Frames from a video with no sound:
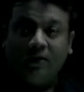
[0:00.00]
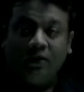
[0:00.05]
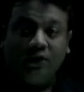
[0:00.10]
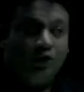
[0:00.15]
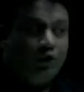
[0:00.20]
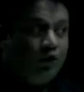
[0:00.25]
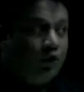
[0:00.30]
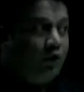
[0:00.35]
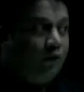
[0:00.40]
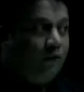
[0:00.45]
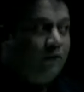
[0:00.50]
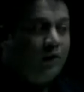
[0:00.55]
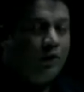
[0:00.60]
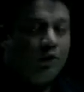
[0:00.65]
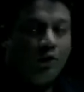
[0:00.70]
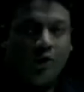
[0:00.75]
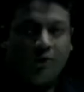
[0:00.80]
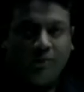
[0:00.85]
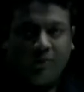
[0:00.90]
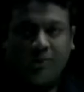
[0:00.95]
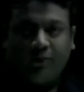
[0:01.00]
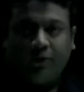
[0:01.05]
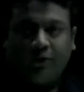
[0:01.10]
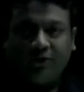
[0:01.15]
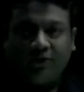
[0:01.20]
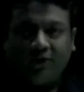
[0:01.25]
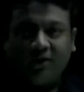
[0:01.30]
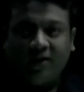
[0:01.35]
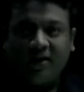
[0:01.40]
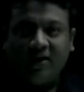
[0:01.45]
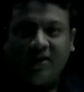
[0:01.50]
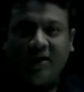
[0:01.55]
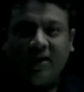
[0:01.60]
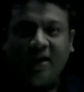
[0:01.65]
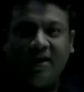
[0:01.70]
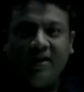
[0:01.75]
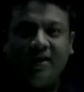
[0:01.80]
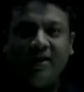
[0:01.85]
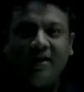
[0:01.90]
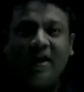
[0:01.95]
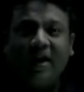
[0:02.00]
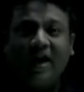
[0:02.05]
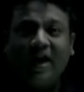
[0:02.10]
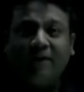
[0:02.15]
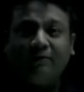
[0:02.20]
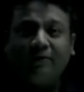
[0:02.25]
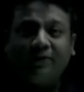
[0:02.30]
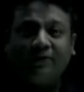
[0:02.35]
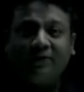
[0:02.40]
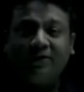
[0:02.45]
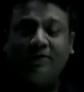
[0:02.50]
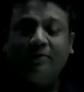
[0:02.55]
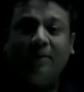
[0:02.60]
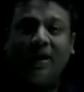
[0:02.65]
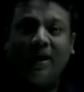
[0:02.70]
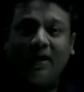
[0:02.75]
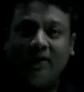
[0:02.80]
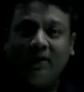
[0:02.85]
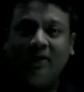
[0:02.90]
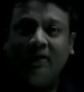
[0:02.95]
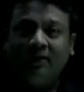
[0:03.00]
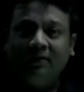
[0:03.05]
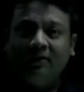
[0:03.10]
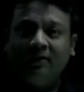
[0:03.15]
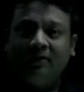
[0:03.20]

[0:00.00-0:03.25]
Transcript: you will not be proceeding ahead in a half-assed manner.